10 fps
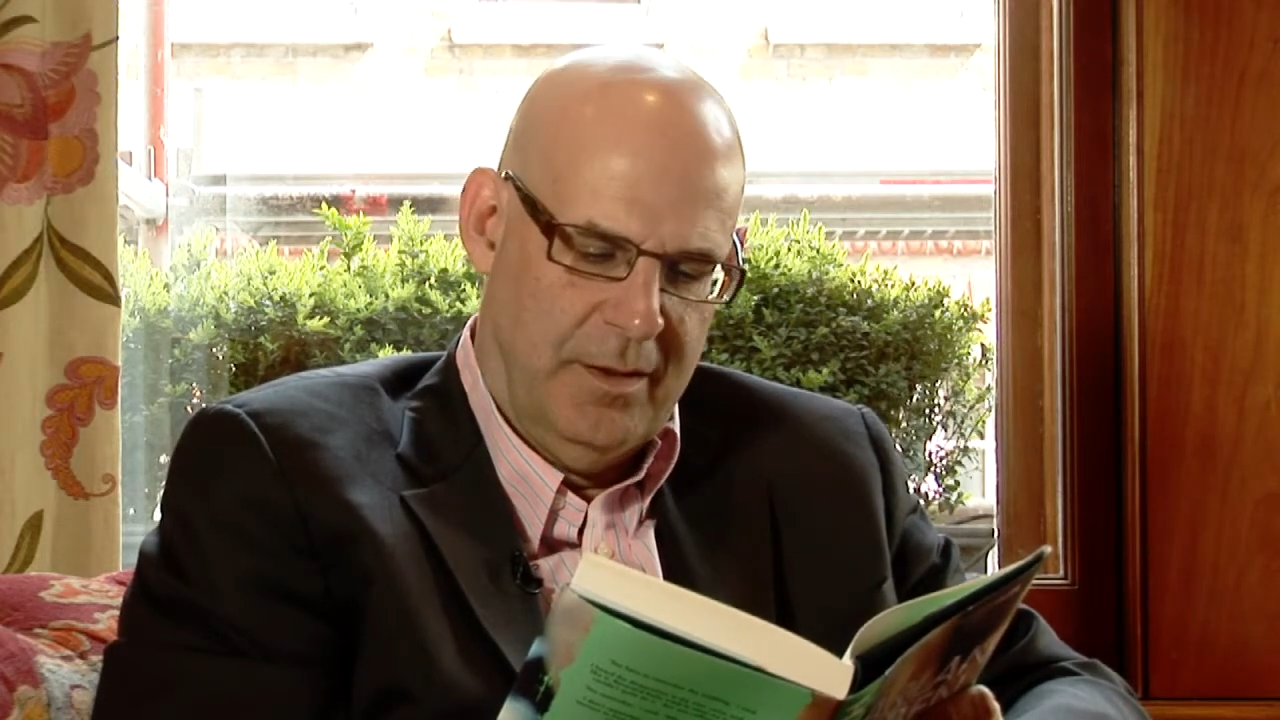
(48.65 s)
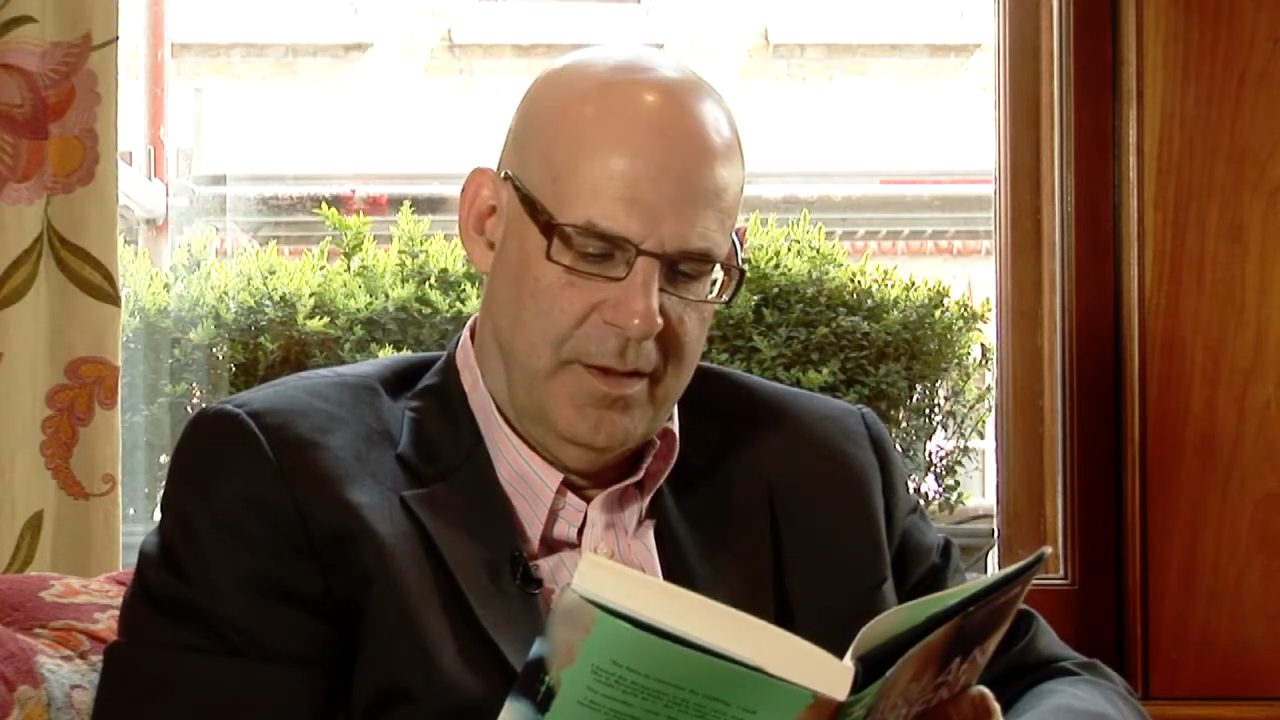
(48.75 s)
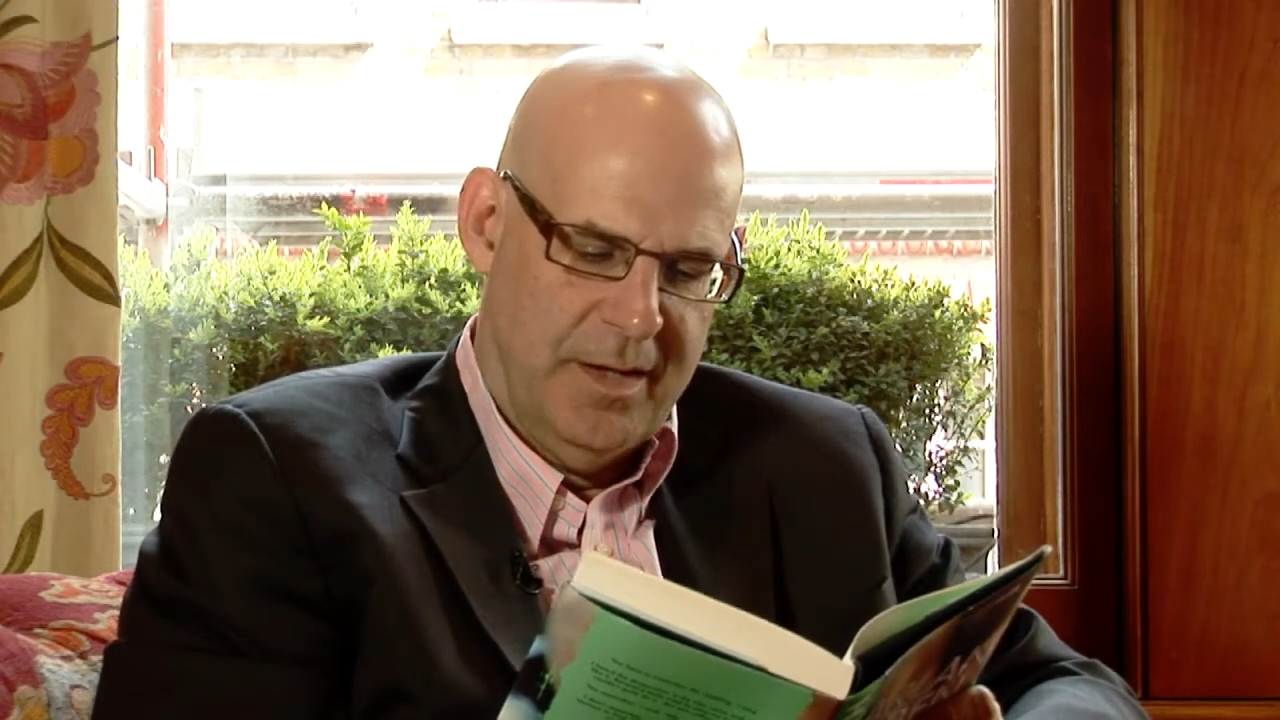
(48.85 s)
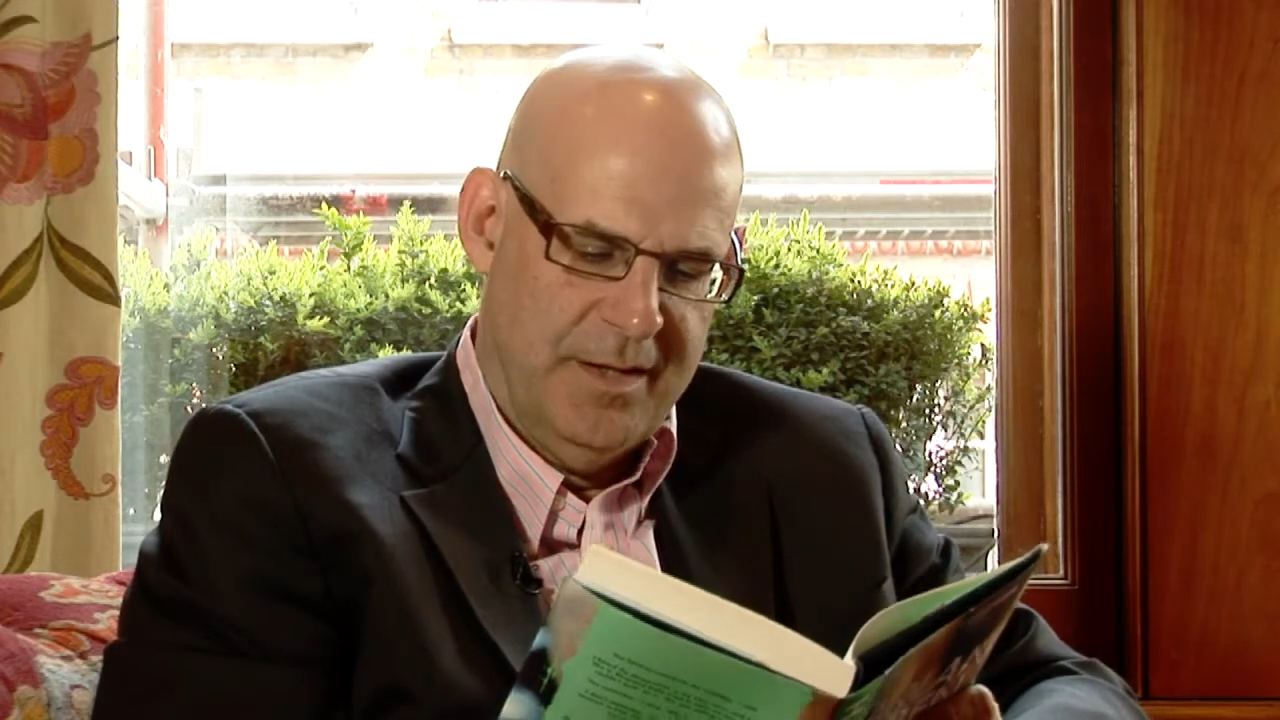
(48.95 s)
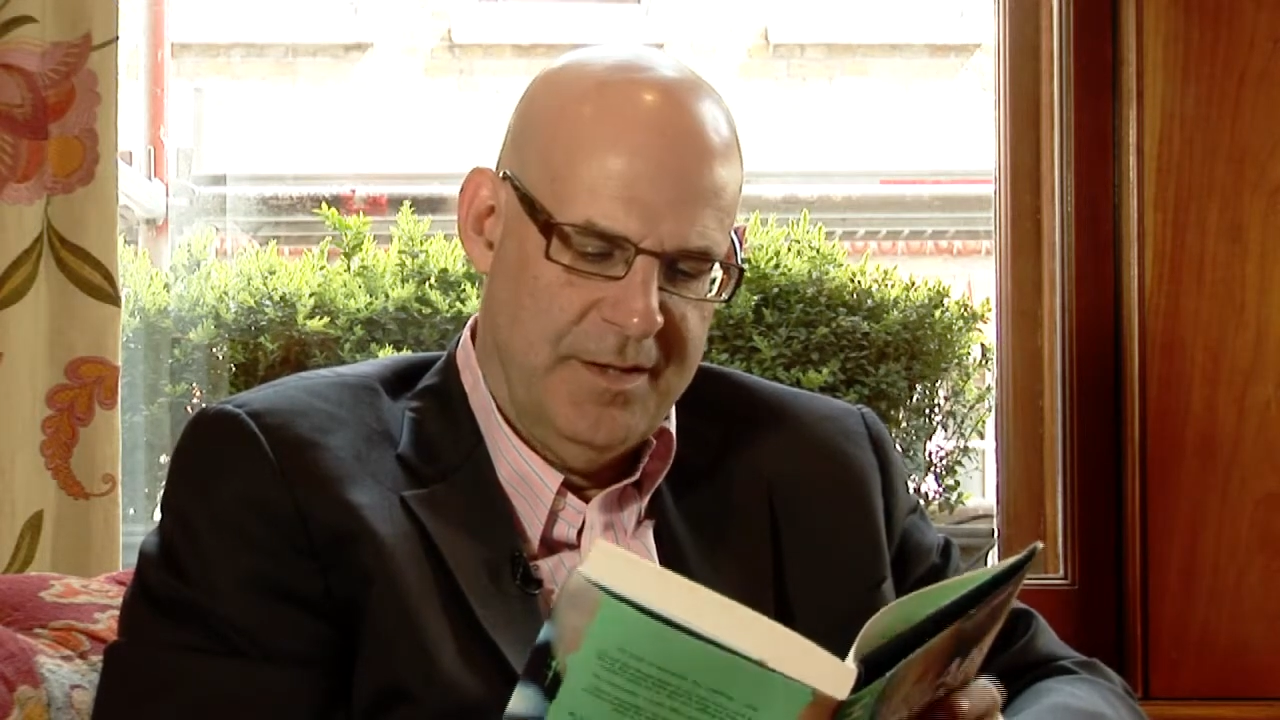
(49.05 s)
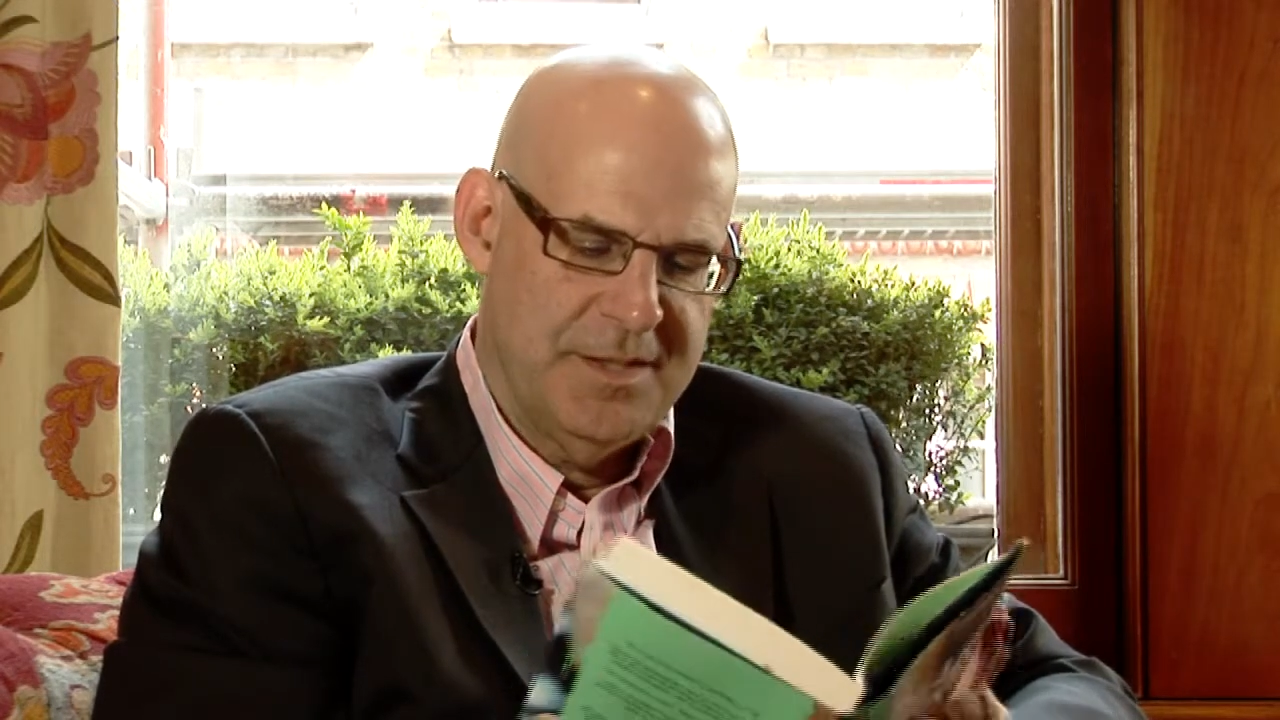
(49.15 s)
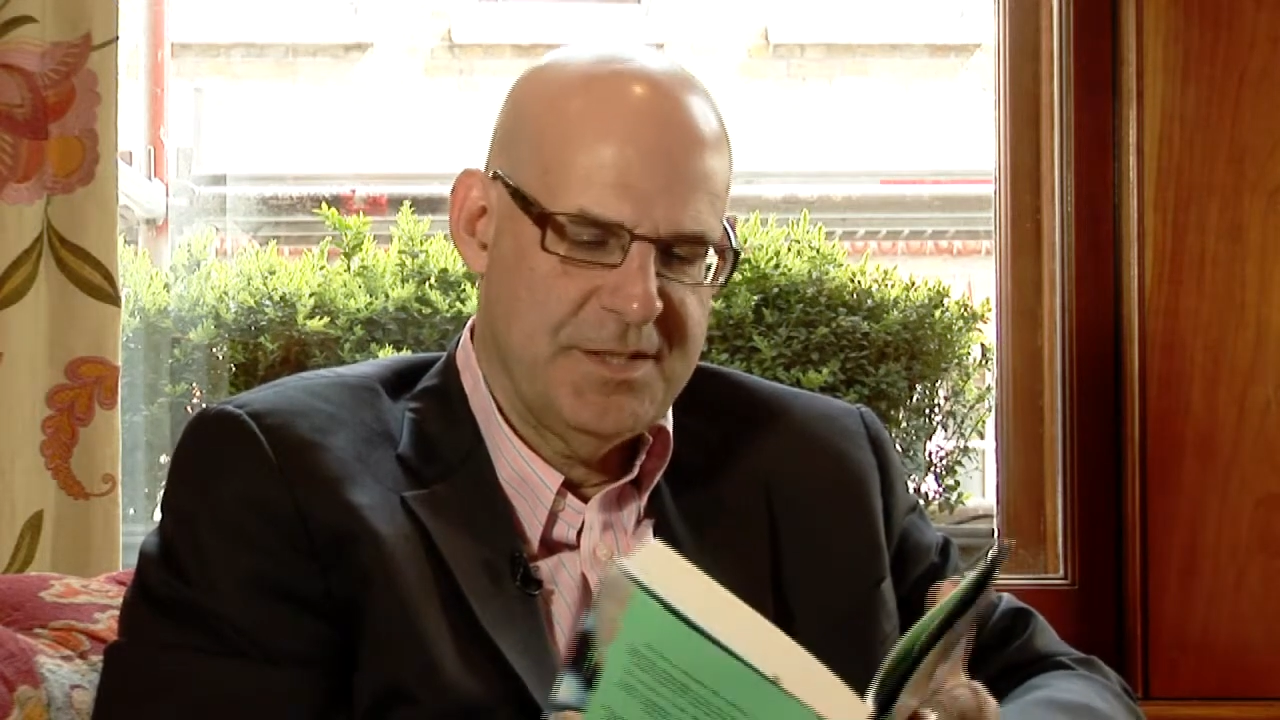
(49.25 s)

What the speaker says: heart on either